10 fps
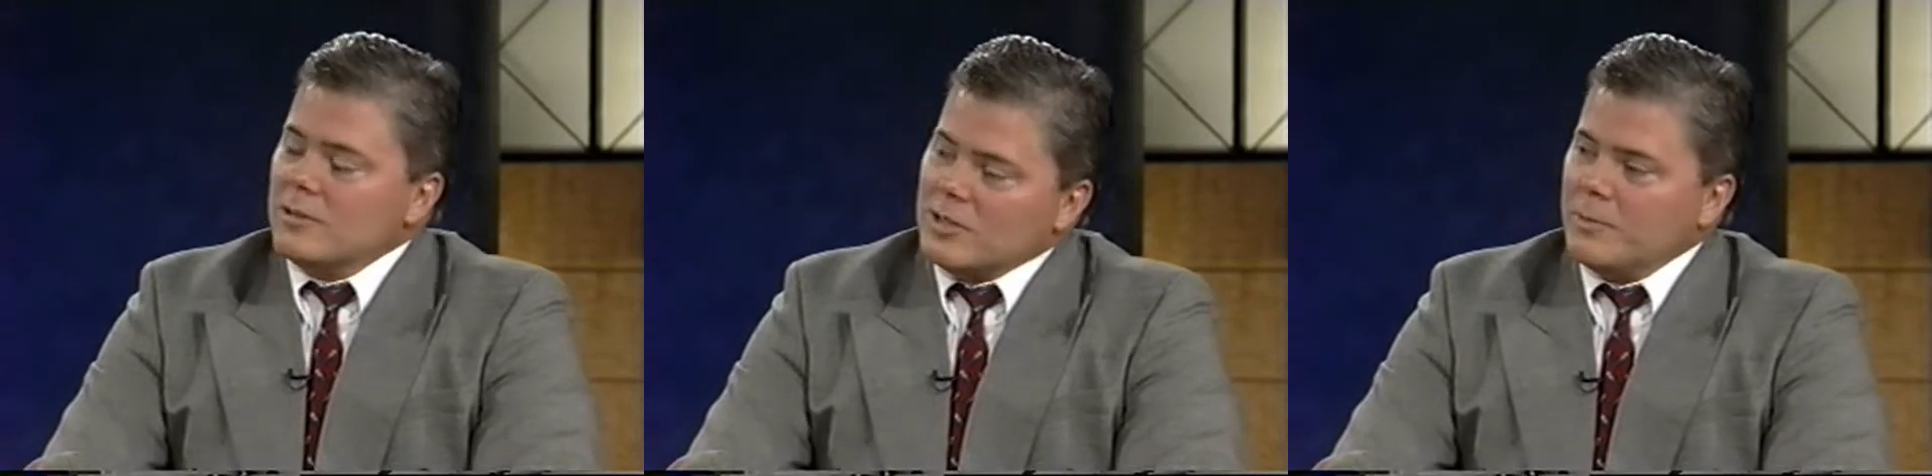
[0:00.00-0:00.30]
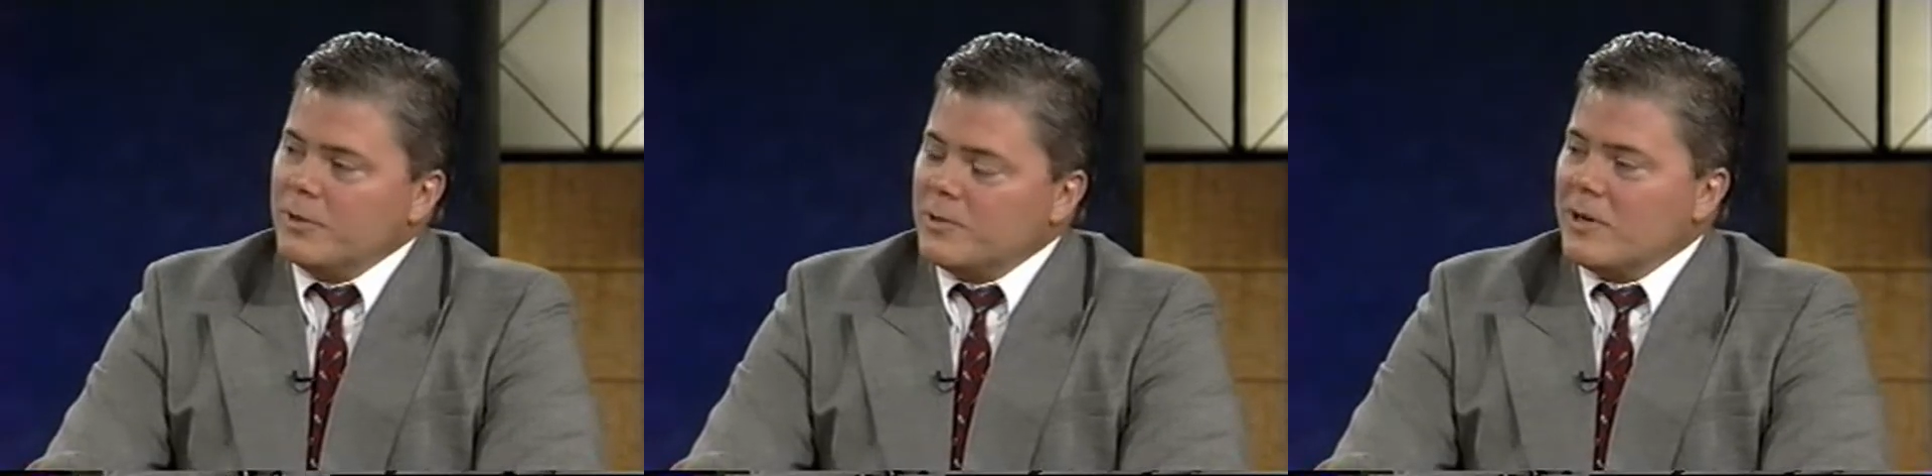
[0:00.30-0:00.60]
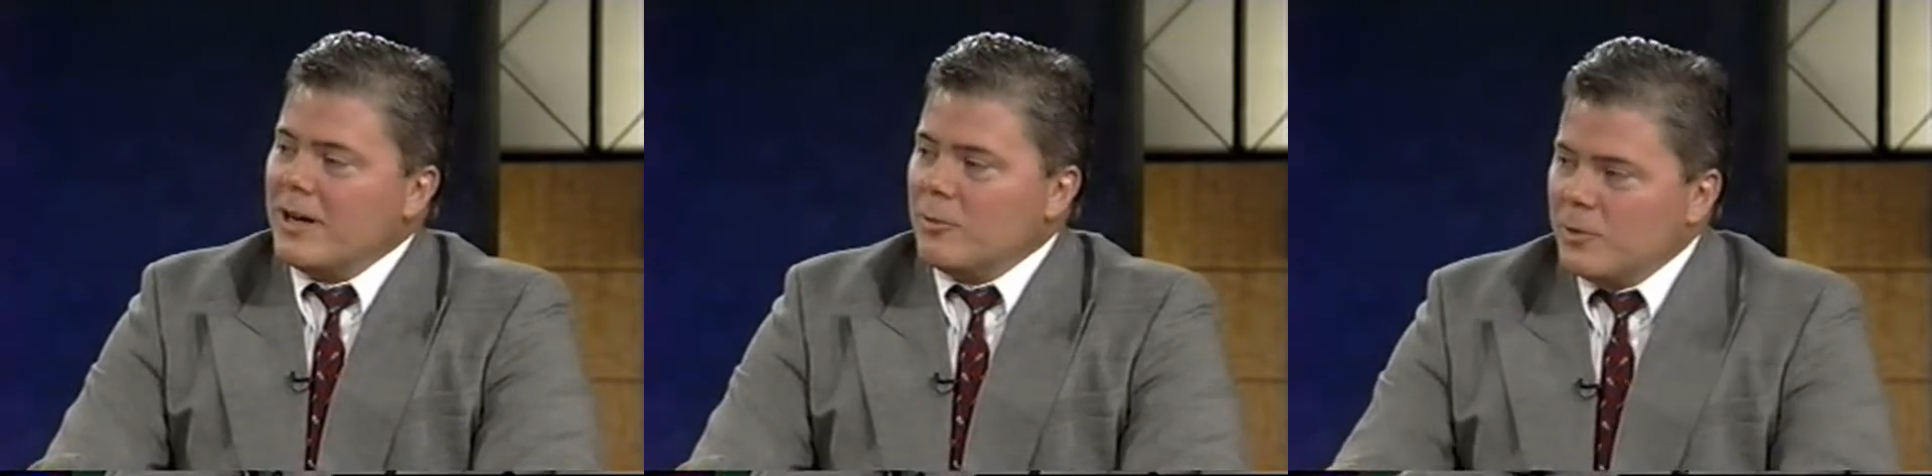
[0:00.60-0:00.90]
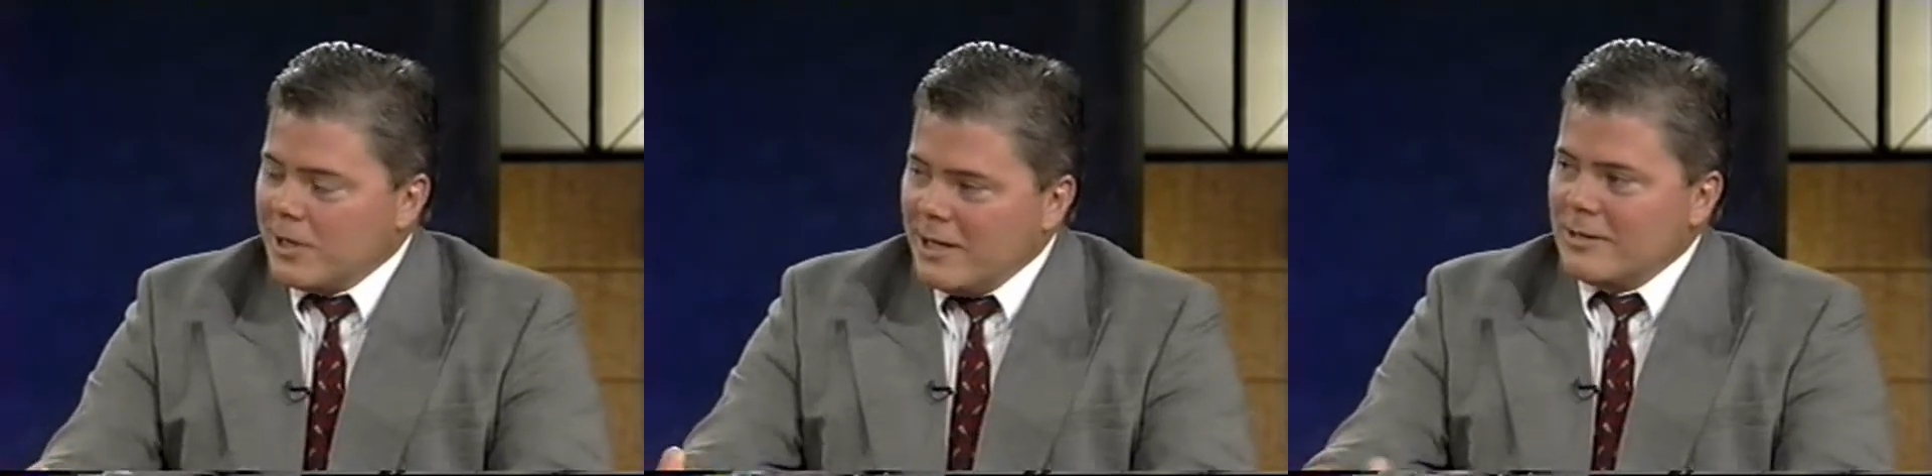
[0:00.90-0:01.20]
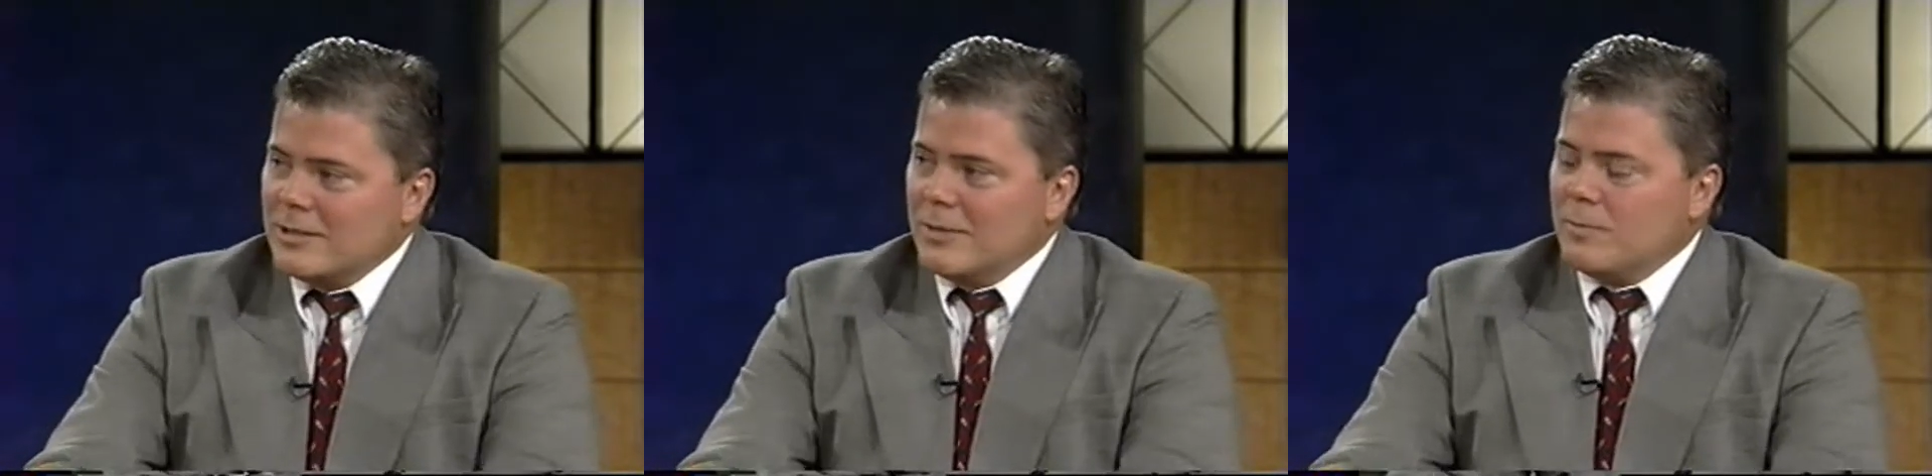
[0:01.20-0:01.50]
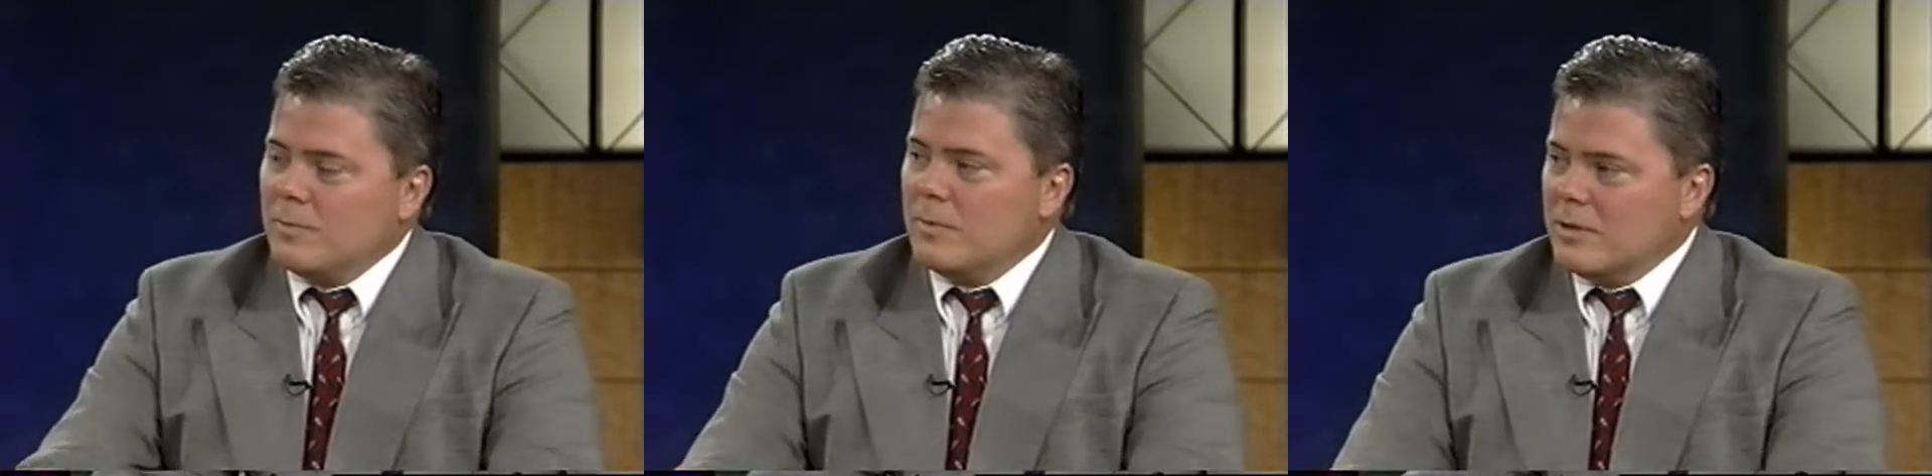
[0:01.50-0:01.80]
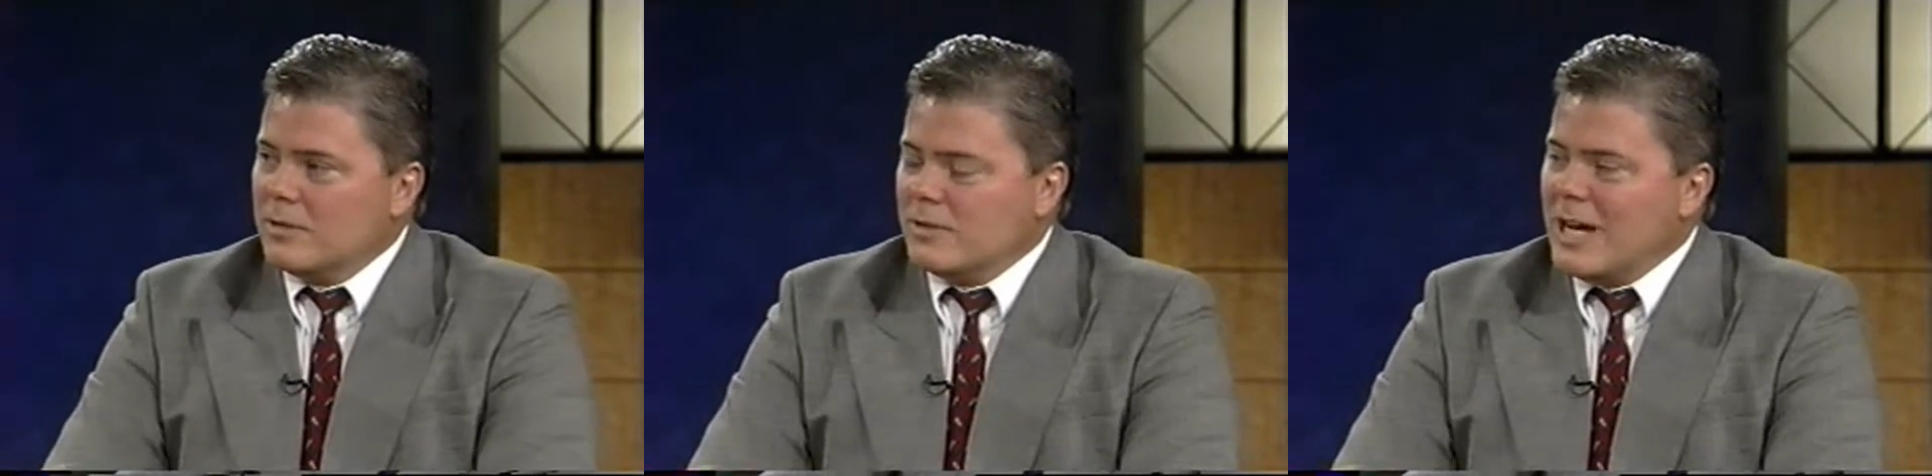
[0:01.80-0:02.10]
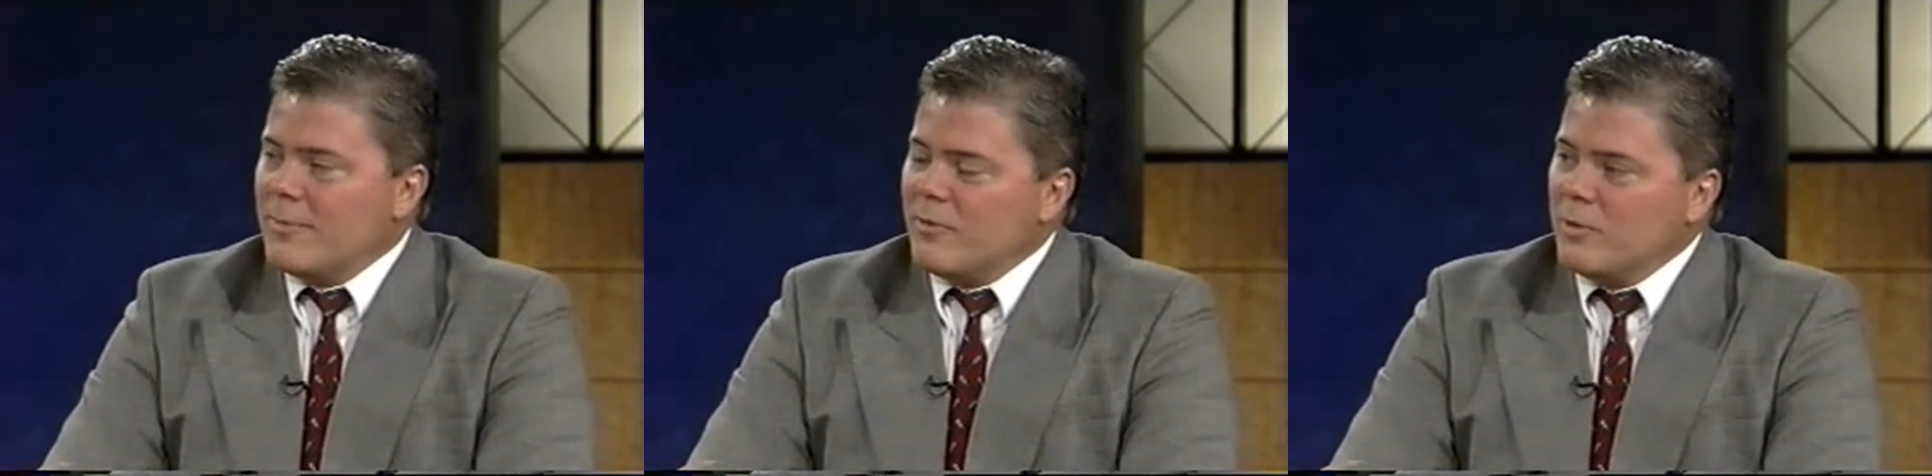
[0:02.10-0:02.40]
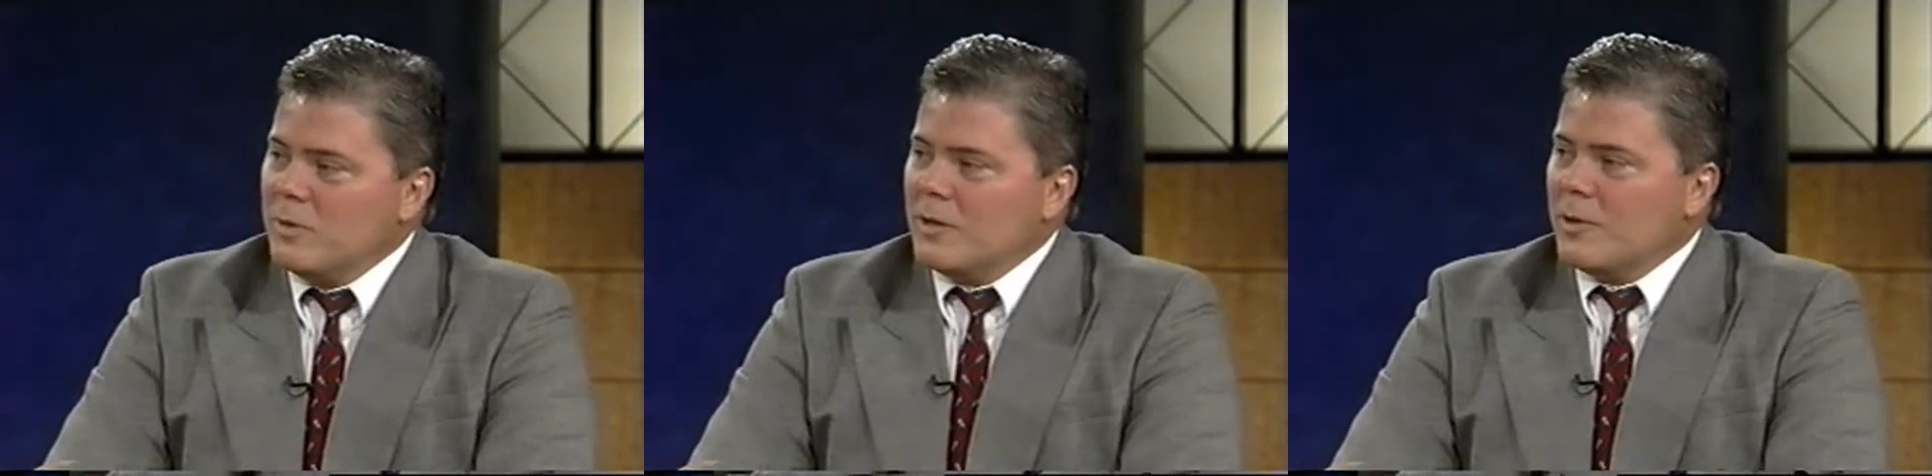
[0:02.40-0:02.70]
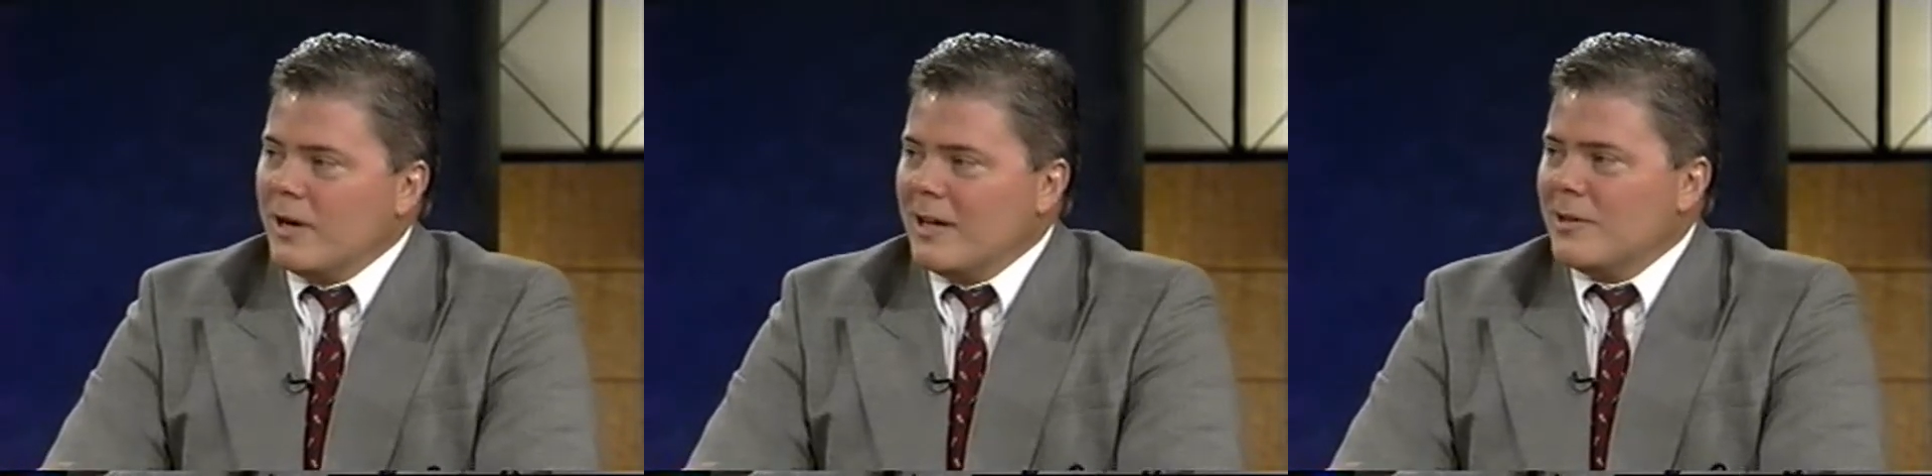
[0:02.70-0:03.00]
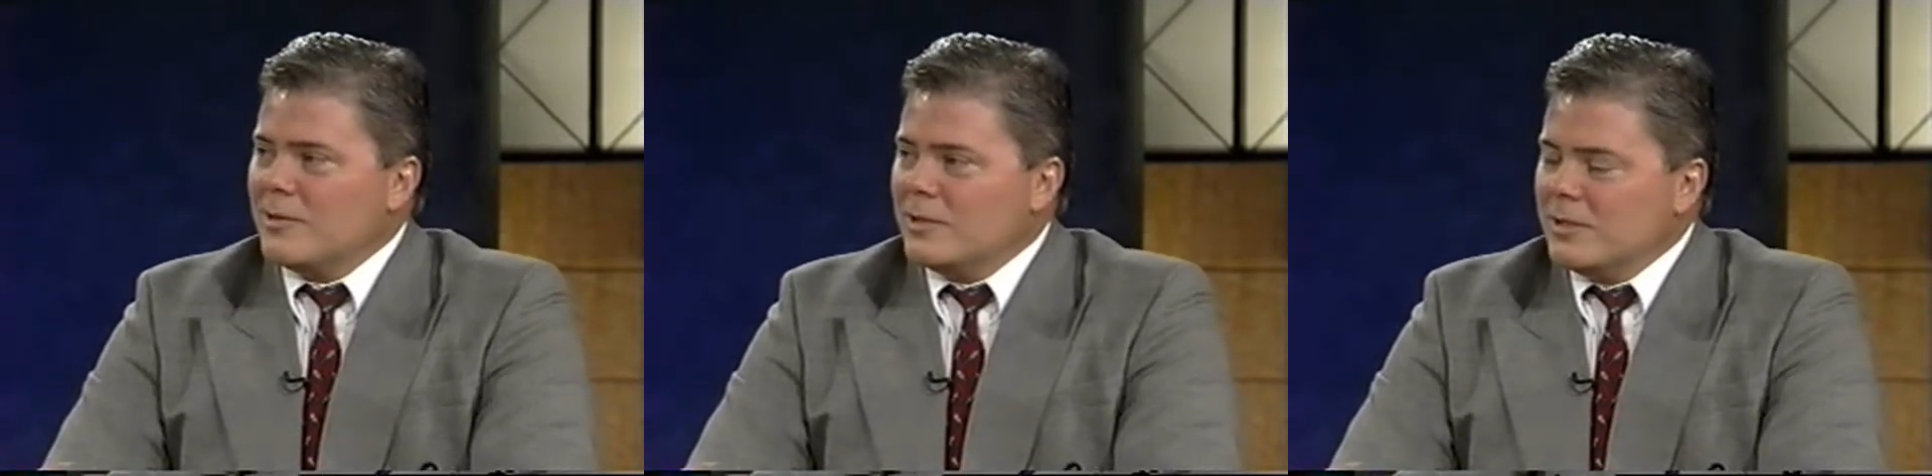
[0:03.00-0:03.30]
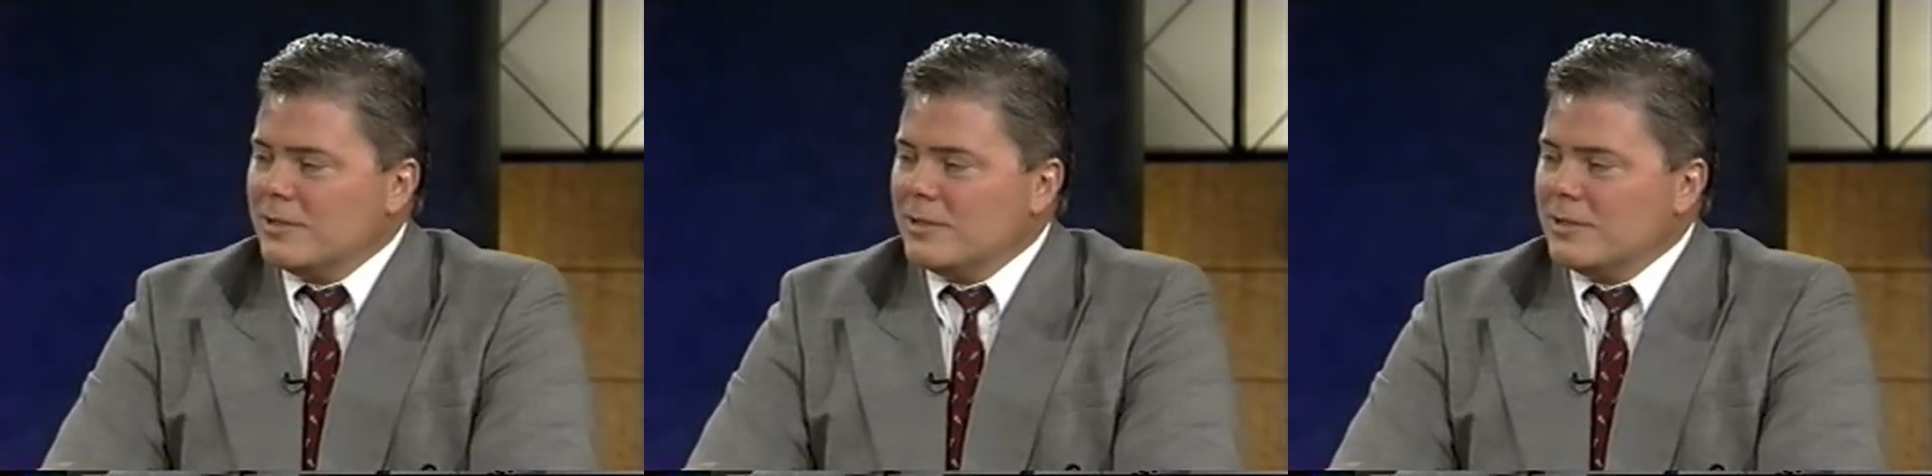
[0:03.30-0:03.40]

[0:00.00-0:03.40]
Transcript: Simply try to work out some type of a middle ground.